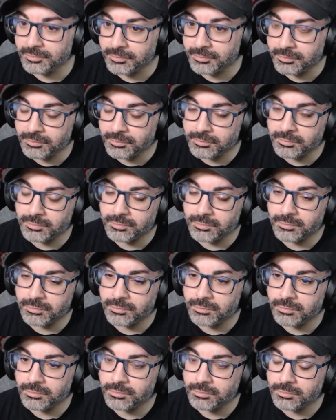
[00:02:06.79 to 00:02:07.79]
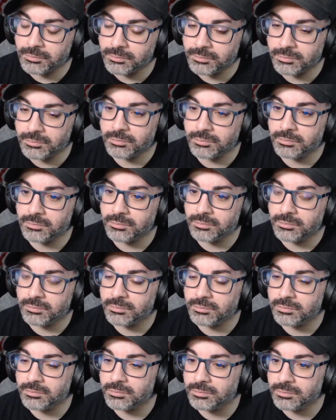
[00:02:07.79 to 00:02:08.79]

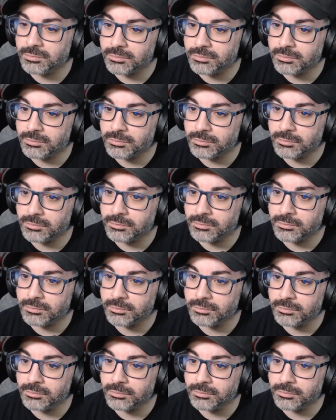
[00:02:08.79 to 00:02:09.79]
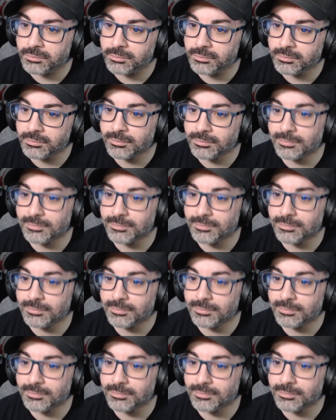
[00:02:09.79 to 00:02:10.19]
The person shown says nothing.